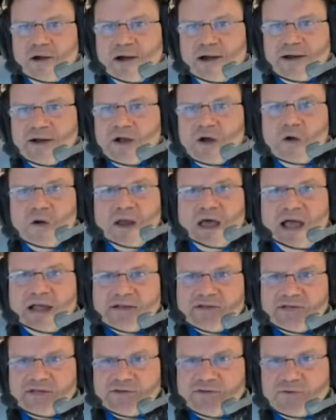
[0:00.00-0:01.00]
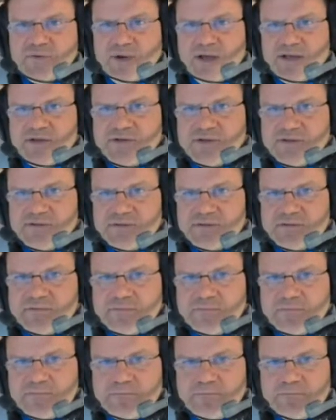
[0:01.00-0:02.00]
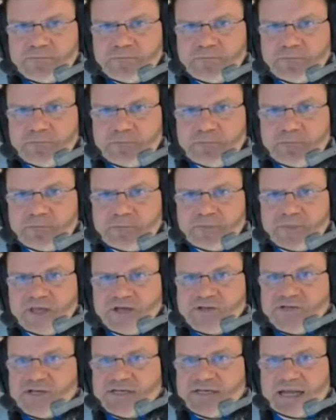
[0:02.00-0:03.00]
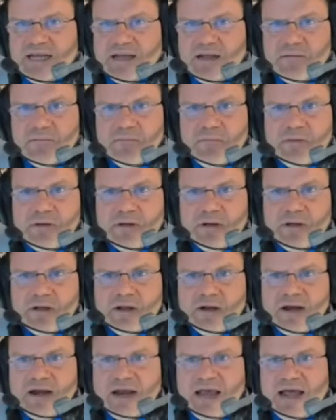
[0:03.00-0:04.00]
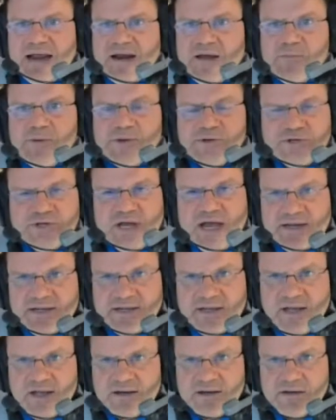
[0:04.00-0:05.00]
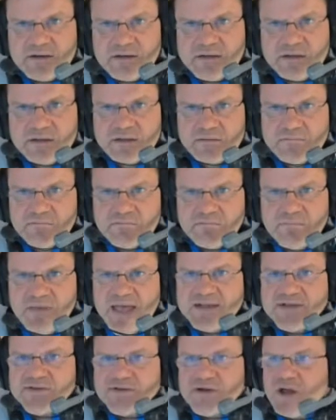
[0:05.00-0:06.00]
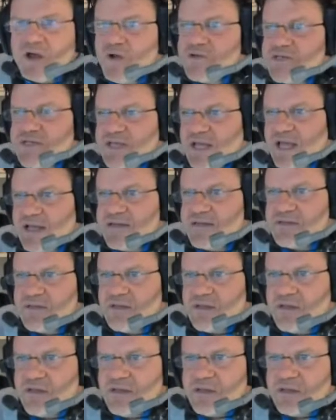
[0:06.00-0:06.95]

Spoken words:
in goal line situation does a team line up in shotgun? Makes no sense.